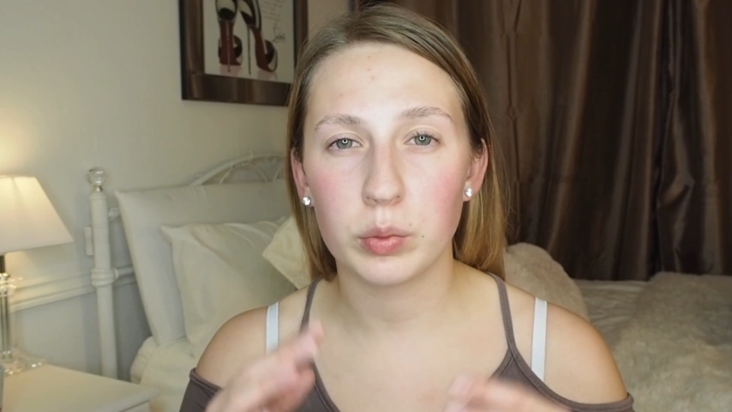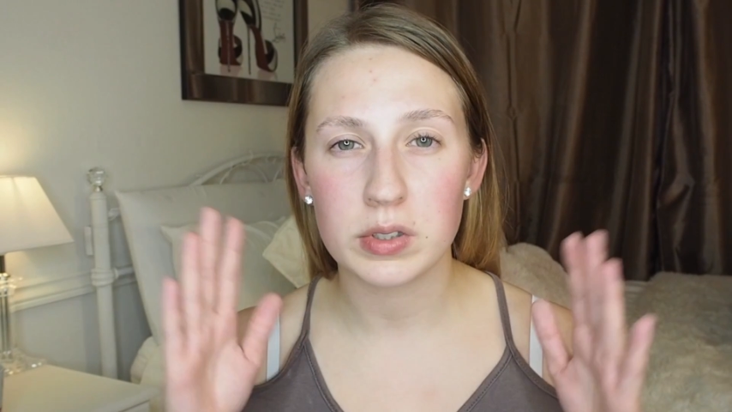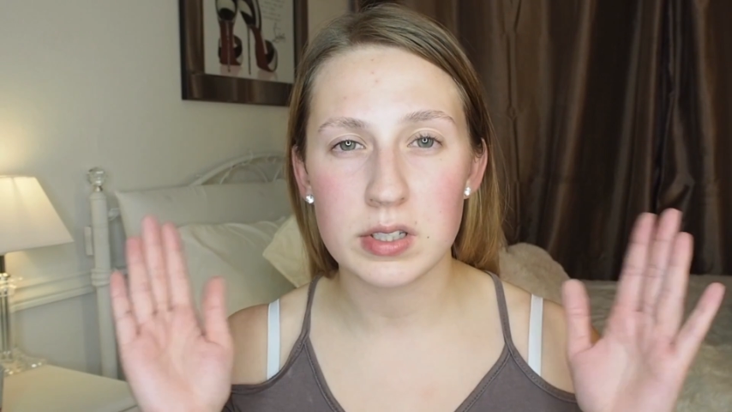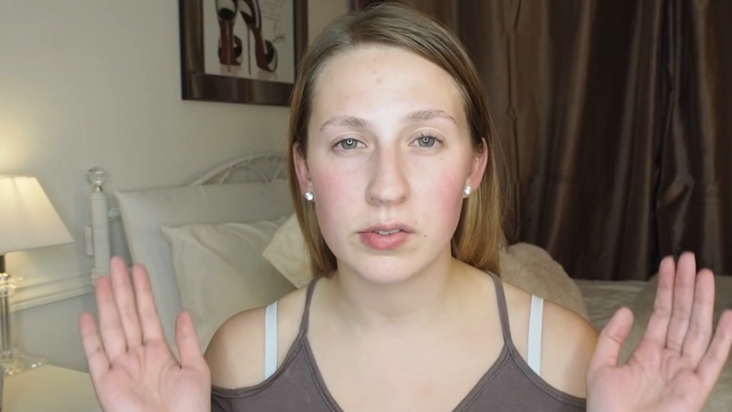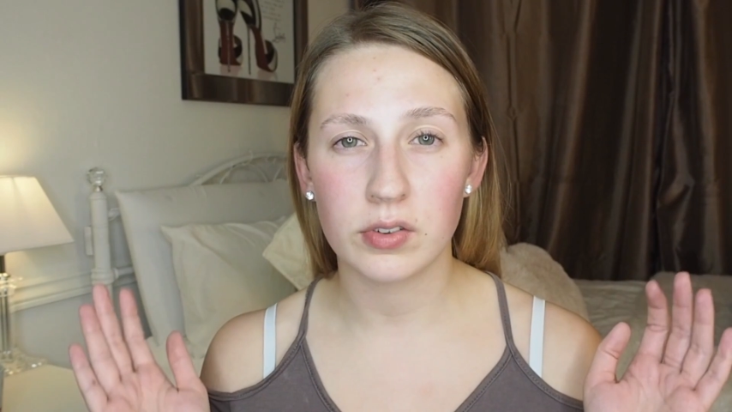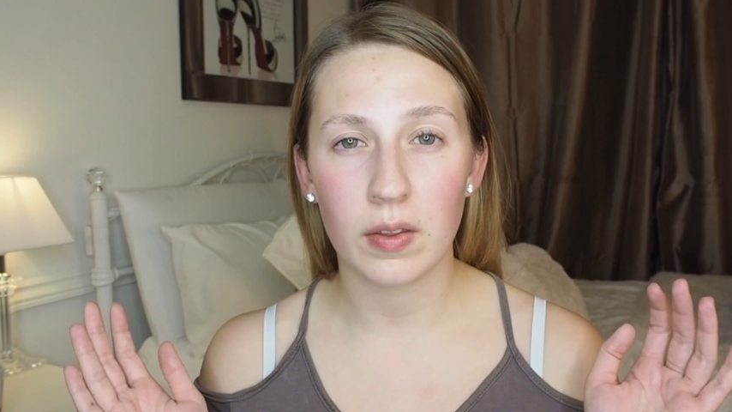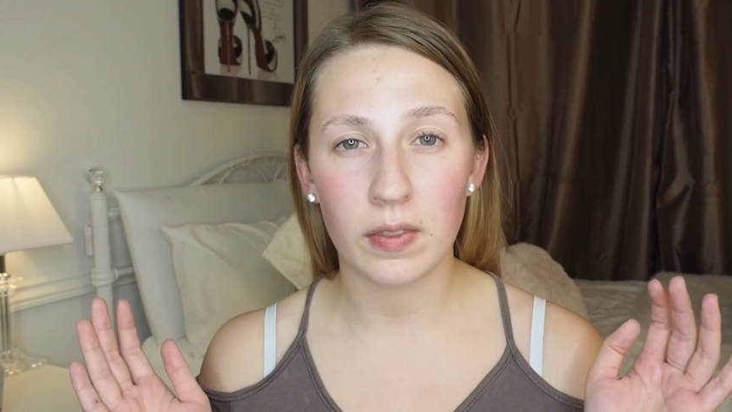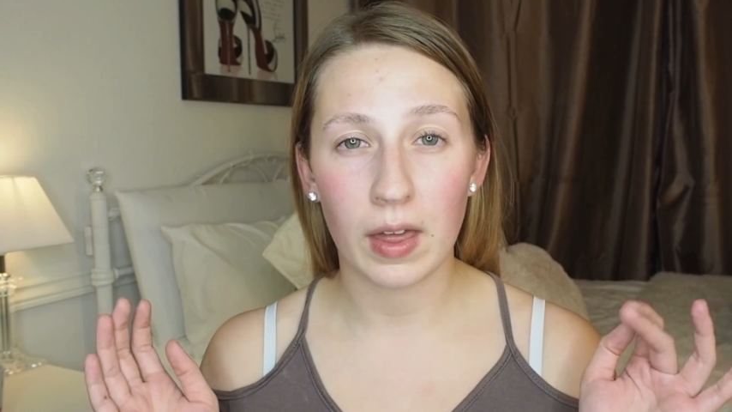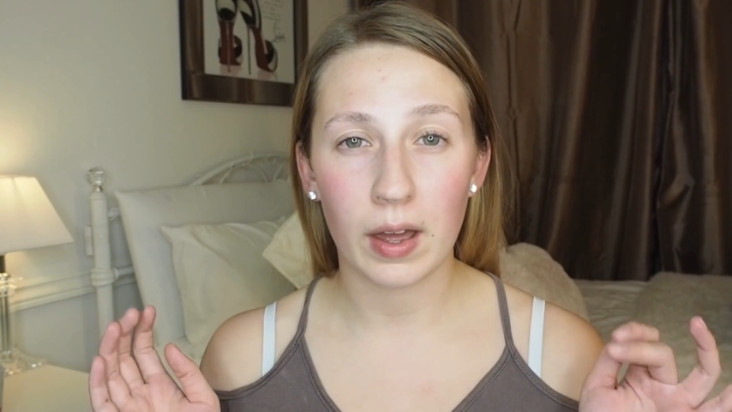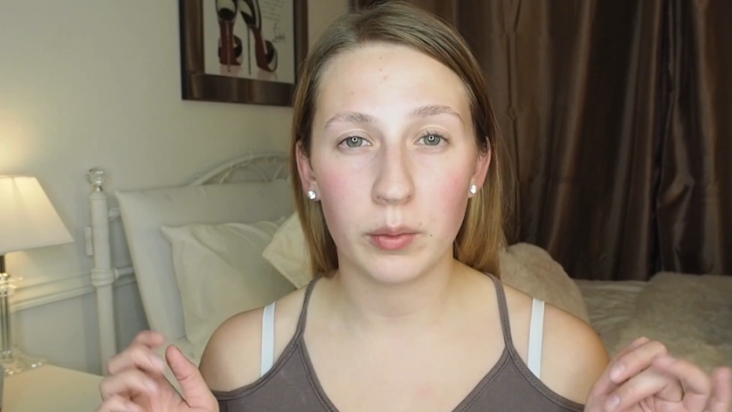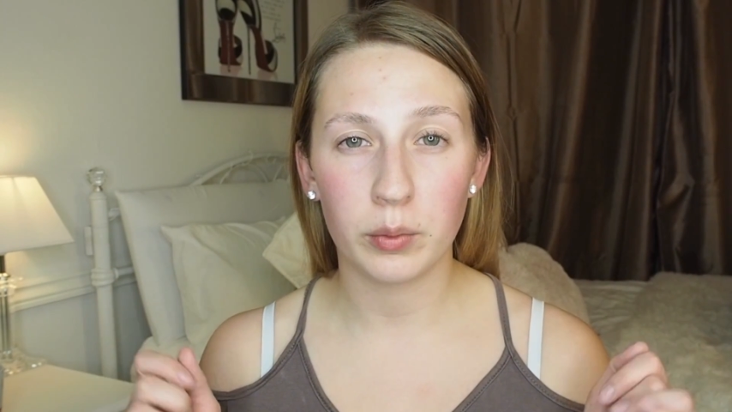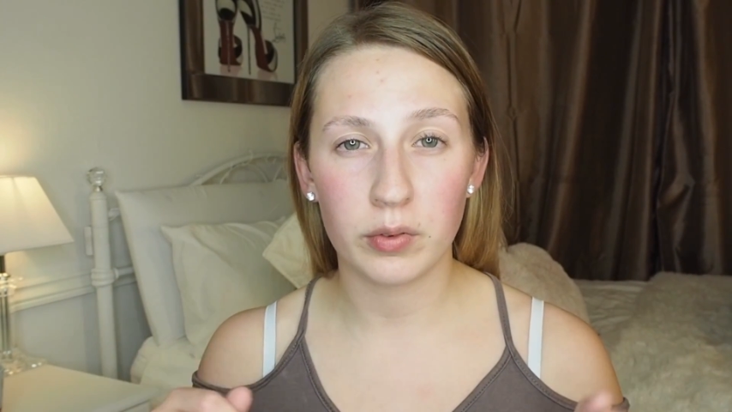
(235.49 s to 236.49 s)
once I've done
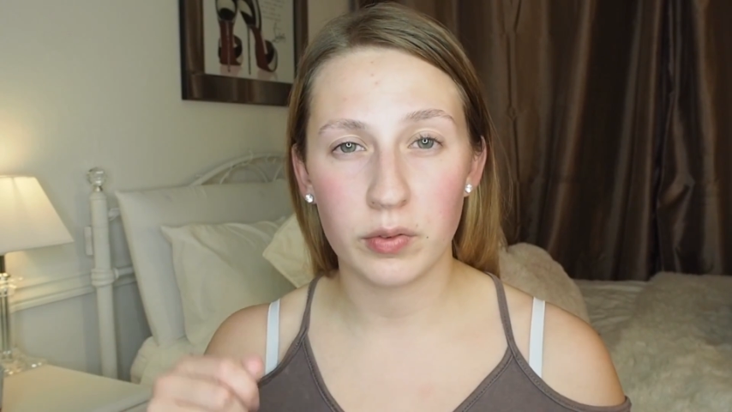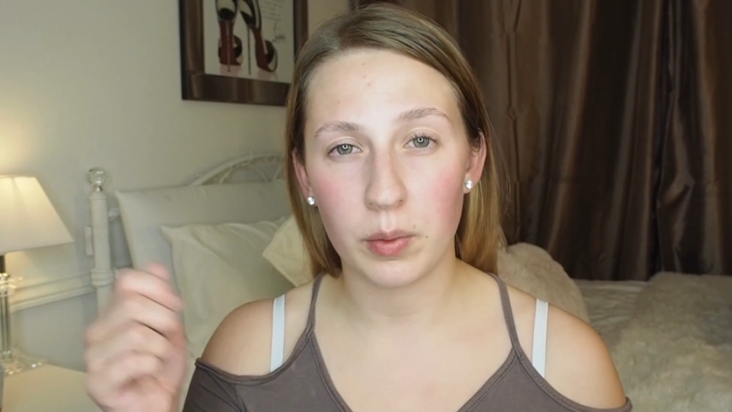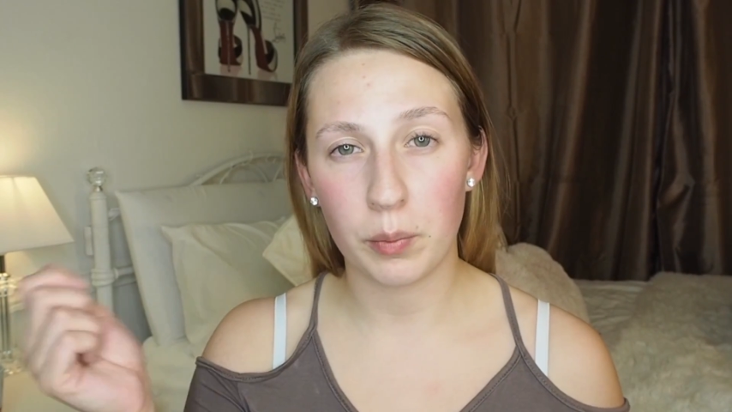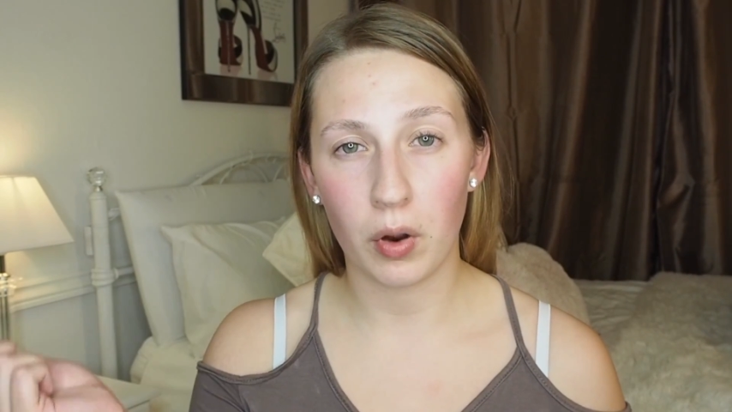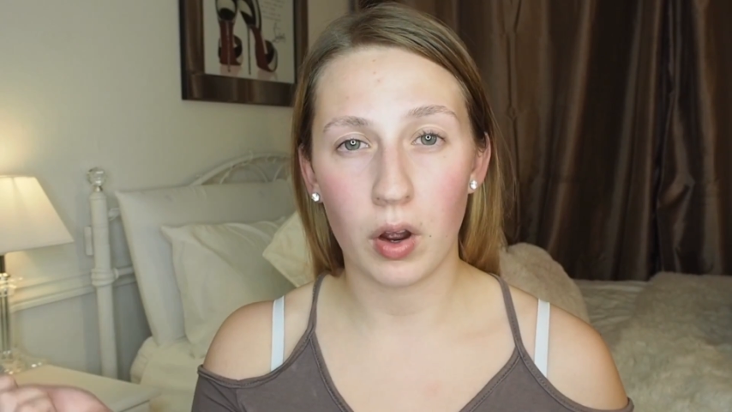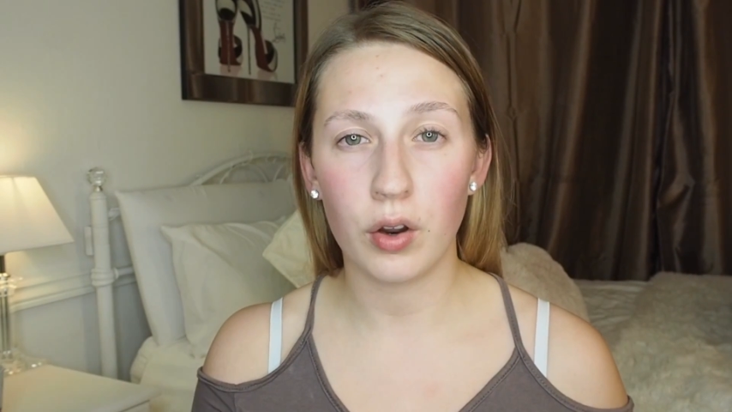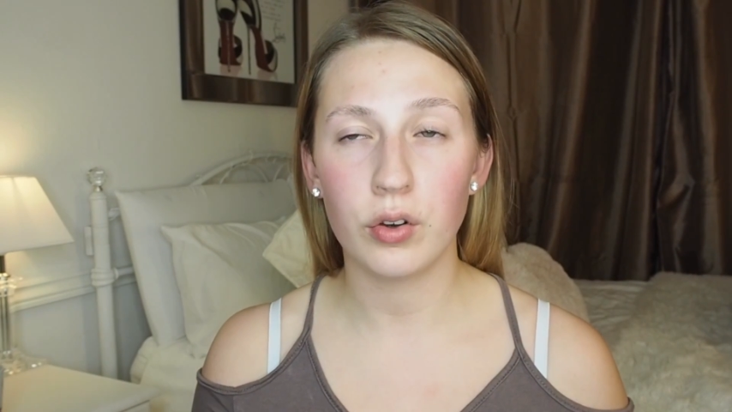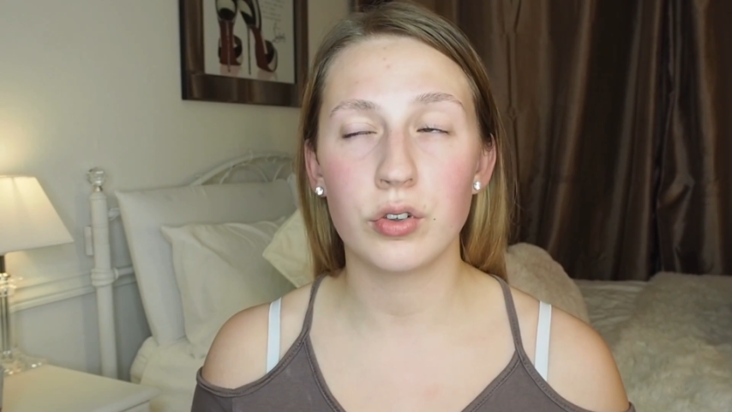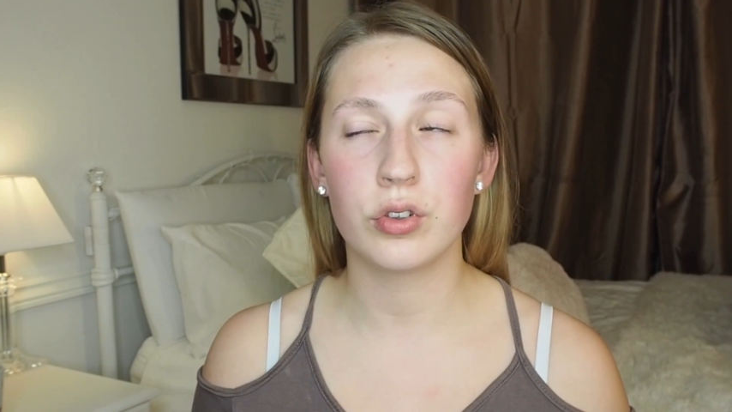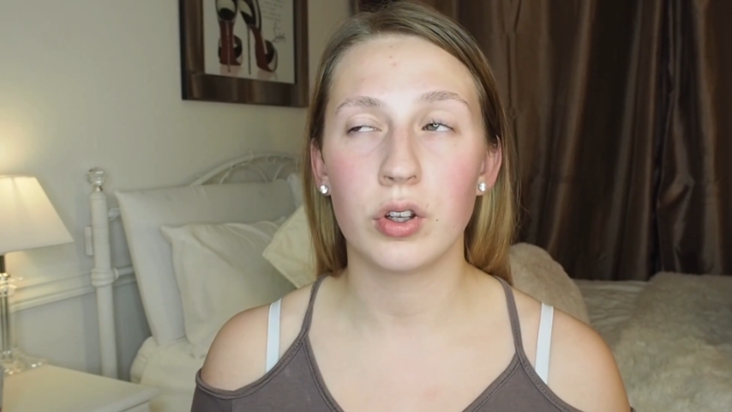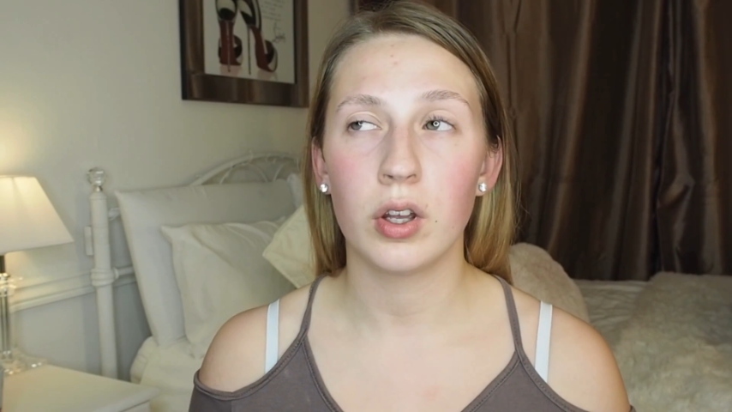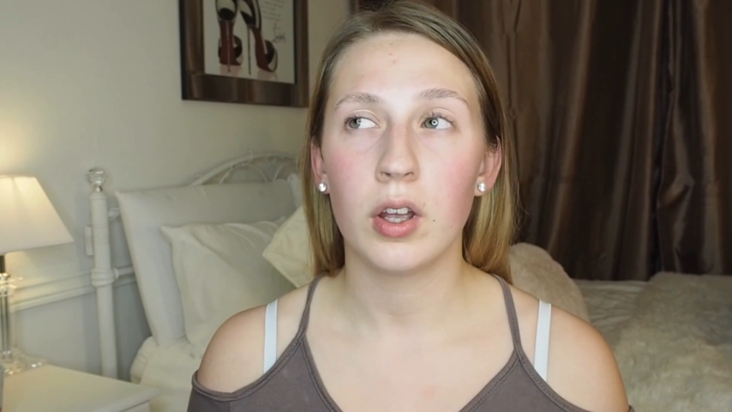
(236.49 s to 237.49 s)
that with the
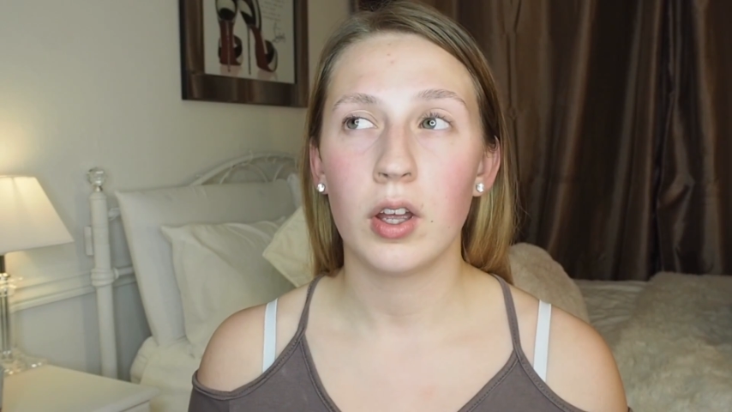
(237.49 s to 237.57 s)
brush,